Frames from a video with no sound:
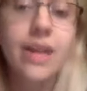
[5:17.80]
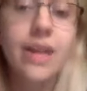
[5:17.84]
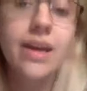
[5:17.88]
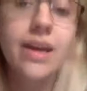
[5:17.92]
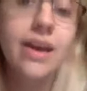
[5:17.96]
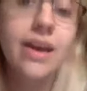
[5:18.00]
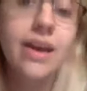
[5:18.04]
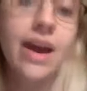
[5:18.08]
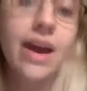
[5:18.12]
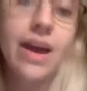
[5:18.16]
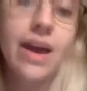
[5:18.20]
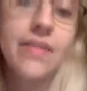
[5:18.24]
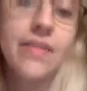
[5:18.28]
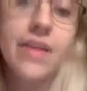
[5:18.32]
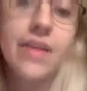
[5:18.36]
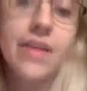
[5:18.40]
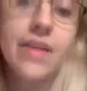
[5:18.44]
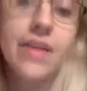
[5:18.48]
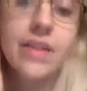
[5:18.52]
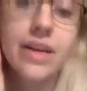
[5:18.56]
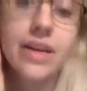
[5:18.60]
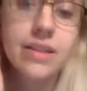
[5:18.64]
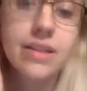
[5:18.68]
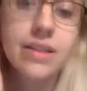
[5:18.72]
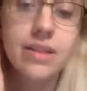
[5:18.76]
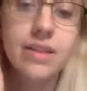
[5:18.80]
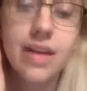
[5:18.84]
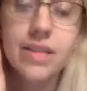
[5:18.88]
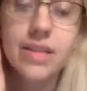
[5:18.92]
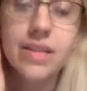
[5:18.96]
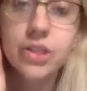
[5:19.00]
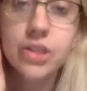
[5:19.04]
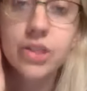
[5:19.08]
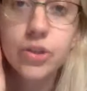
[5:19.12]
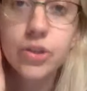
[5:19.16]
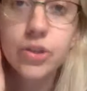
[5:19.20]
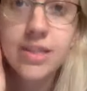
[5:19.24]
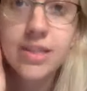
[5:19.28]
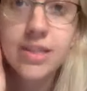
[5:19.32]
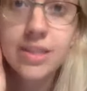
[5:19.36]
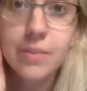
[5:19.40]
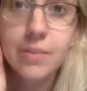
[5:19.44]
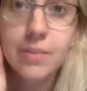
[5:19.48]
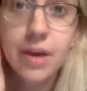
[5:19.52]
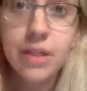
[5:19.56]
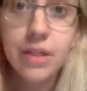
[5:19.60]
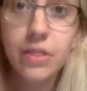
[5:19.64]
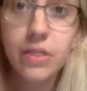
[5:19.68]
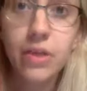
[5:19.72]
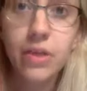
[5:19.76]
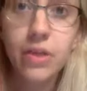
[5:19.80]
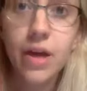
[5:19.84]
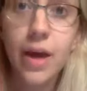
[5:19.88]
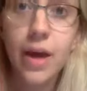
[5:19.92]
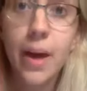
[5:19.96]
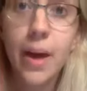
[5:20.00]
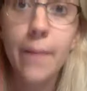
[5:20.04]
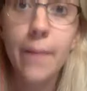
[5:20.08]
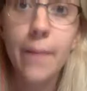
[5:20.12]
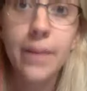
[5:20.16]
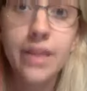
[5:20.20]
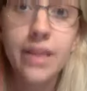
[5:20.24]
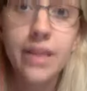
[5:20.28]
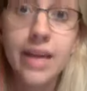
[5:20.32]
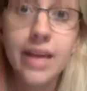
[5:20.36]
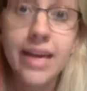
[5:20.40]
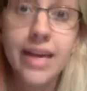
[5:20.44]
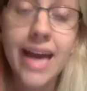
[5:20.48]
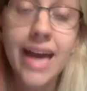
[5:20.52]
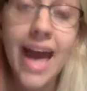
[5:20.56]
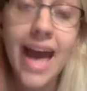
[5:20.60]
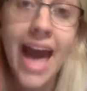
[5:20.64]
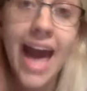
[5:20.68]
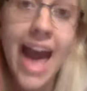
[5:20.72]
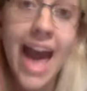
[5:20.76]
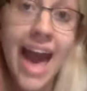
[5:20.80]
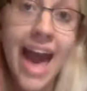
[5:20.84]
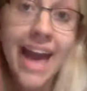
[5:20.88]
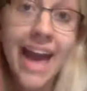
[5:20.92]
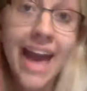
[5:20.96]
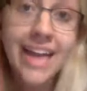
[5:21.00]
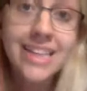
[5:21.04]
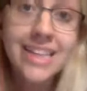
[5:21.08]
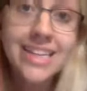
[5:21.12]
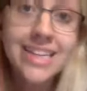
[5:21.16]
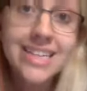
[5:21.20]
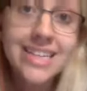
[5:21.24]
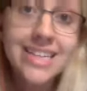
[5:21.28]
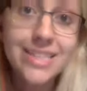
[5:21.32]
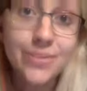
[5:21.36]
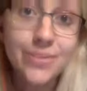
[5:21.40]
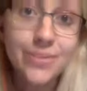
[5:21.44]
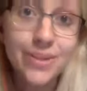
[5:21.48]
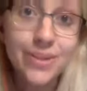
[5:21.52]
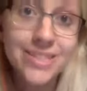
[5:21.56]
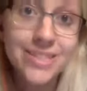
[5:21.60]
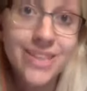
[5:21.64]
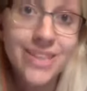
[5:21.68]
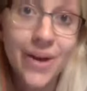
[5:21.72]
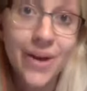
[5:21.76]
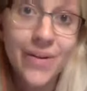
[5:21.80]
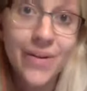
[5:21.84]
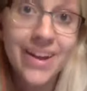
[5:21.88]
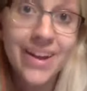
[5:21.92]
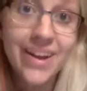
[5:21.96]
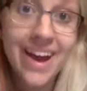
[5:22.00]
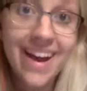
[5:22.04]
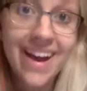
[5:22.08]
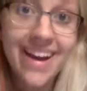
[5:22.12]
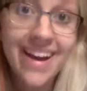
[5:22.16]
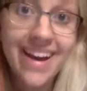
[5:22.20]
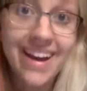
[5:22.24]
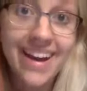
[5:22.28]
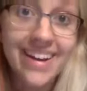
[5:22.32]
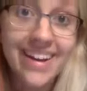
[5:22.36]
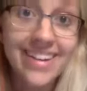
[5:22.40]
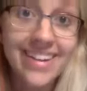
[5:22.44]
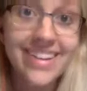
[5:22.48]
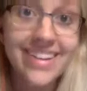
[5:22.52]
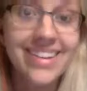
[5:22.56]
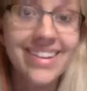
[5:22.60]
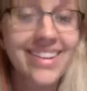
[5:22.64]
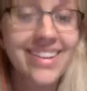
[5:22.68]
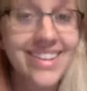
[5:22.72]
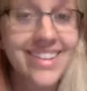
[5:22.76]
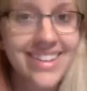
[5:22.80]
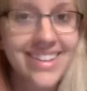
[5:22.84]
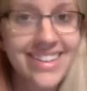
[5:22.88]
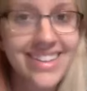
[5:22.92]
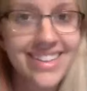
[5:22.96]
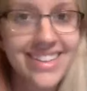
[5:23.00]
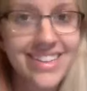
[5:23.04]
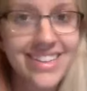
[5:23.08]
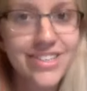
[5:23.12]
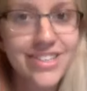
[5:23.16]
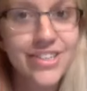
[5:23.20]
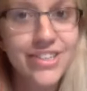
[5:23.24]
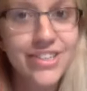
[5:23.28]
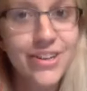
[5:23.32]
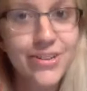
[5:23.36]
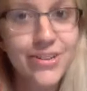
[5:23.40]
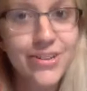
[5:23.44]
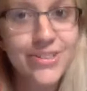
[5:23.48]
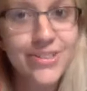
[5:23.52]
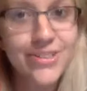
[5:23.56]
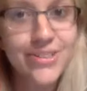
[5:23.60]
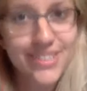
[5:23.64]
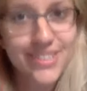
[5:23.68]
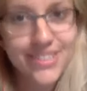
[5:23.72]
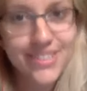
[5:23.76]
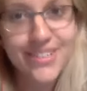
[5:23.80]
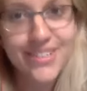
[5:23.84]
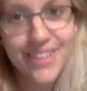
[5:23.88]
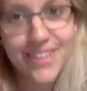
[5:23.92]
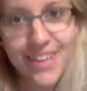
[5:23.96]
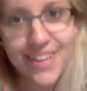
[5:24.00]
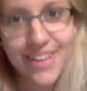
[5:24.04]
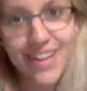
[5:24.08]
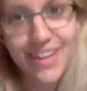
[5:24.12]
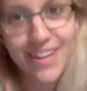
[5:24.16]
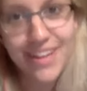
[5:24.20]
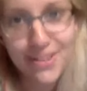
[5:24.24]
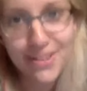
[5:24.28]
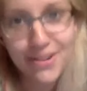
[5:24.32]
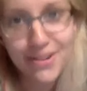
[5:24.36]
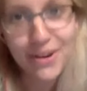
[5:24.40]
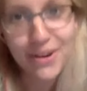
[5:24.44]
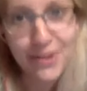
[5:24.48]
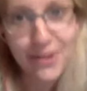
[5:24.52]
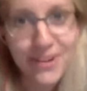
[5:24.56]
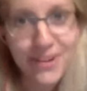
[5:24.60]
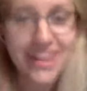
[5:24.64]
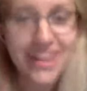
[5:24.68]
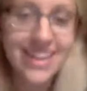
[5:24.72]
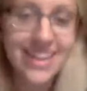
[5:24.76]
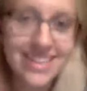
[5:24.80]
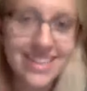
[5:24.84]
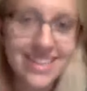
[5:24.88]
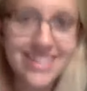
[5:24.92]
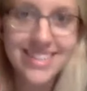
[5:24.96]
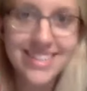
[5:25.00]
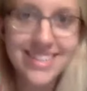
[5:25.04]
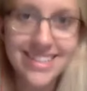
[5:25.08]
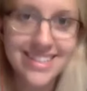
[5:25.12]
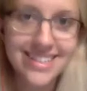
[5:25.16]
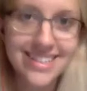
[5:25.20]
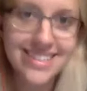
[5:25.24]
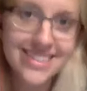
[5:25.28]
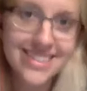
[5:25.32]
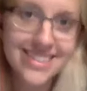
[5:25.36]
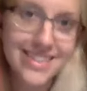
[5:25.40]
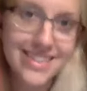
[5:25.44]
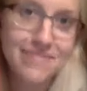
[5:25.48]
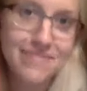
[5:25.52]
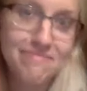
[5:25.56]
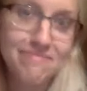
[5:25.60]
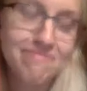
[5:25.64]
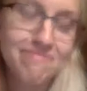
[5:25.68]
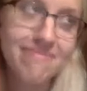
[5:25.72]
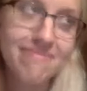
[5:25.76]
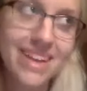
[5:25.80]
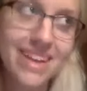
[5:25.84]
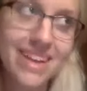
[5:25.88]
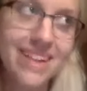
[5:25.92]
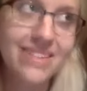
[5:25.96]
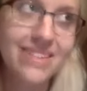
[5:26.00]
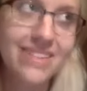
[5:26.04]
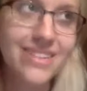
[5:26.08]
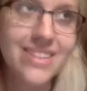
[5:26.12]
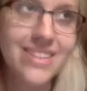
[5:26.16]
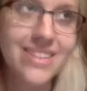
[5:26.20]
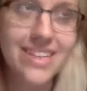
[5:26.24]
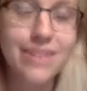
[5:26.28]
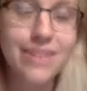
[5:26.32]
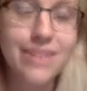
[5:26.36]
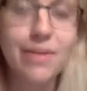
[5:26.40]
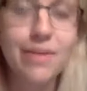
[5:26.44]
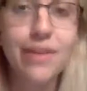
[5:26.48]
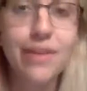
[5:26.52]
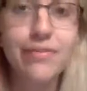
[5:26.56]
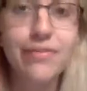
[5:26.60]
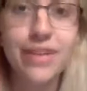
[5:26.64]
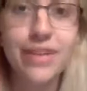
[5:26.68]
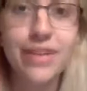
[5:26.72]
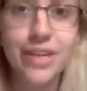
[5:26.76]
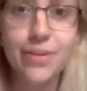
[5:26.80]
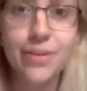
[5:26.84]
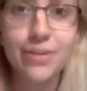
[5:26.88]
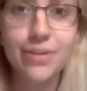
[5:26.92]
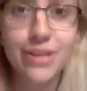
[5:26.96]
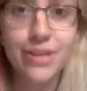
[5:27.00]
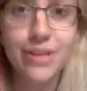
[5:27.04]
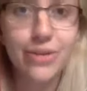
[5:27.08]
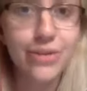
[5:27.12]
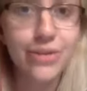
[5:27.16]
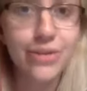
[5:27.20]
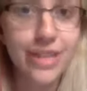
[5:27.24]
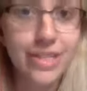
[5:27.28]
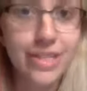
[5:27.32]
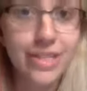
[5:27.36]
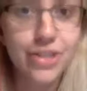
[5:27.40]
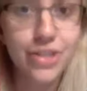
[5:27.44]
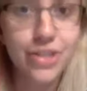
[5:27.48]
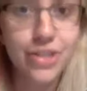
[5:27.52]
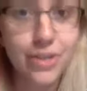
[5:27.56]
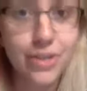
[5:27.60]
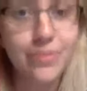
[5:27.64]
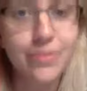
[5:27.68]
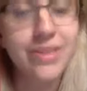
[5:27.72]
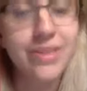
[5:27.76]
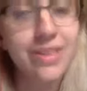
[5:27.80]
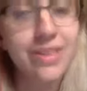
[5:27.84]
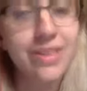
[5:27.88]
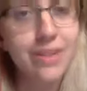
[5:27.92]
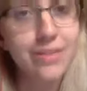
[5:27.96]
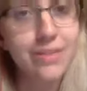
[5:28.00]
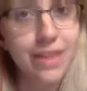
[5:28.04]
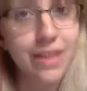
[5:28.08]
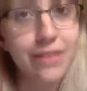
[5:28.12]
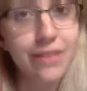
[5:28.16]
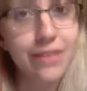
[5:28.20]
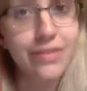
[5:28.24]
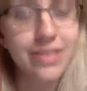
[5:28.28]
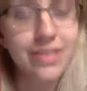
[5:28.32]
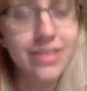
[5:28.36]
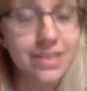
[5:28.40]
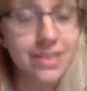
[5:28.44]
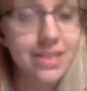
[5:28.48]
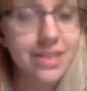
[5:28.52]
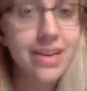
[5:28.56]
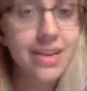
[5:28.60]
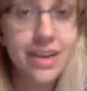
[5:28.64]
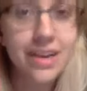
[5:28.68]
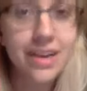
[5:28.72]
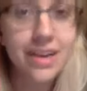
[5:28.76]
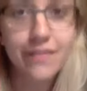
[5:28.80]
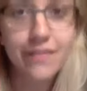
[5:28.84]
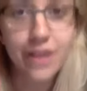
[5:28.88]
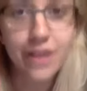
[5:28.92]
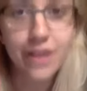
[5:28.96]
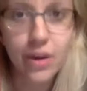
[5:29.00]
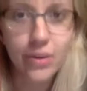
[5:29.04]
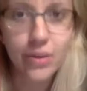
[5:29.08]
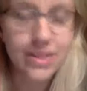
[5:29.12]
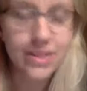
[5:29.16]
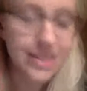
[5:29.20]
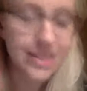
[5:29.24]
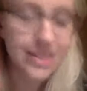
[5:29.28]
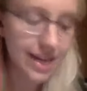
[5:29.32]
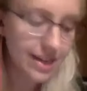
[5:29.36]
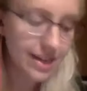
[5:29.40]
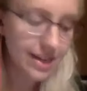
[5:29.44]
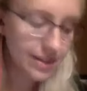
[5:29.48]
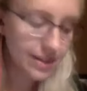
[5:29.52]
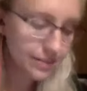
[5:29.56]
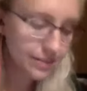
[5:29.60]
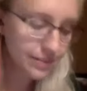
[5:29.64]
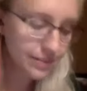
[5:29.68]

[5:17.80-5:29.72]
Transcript: And then like the last 2 days of the month, be like, hey, Elise, what's going on? She knows and you know, and it just doesn't seem, I don't know, it doesn't come off like you're building a relationship. It comes off as very one-sided.